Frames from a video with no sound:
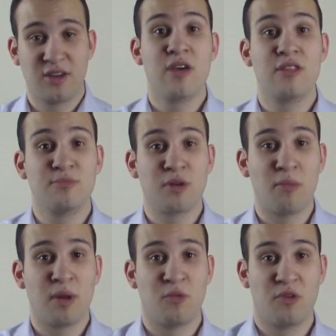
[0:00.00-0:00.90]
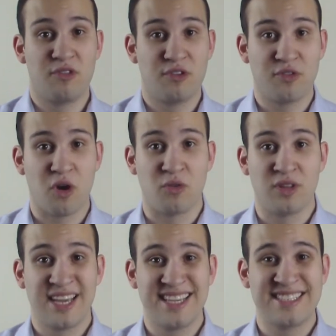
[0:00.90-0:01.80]
The problem with your phone
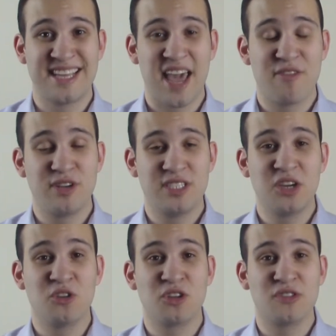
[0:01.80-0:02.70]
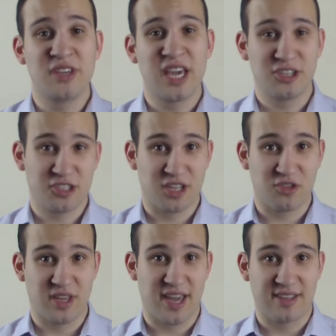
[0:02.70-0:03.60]
is that every single notification that
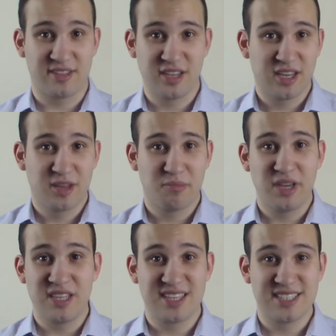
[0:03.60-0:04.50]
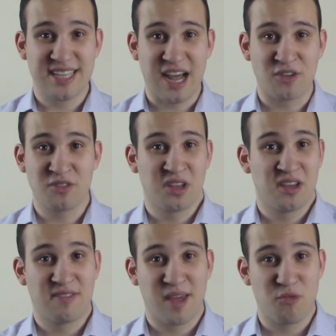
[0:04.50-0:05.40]
you get, be it sound,
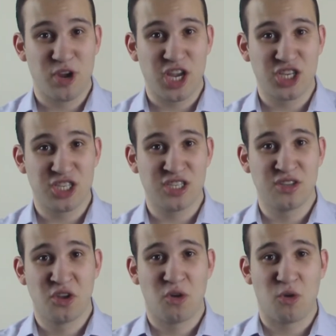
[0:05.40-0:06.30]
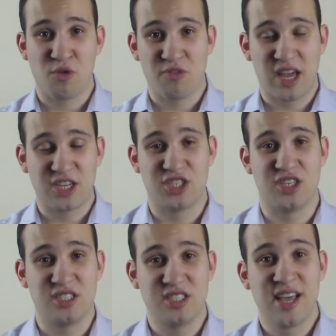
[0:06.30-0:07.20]
vibration, or
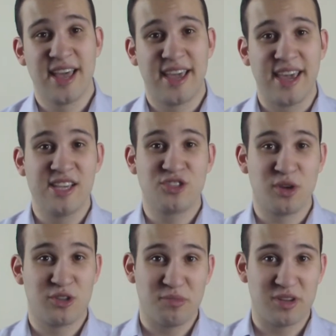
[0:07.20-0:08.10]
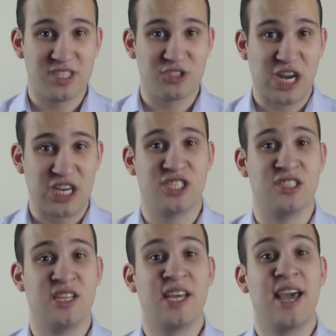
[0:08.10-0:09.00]
flashes, is going to be a distraction,
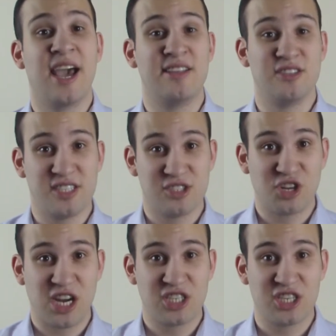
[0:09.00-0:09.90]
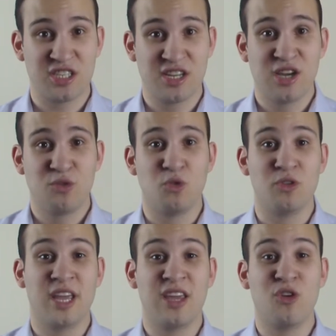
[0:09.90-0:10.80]
and a distraction will
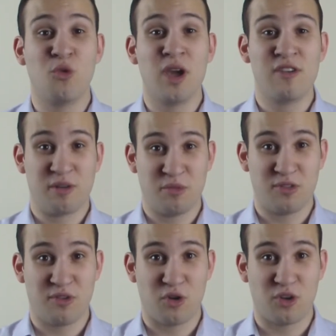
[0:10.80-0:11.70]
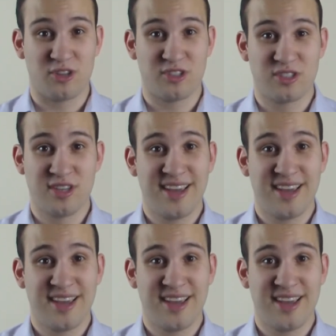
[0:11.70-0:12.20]
take you away from your focus.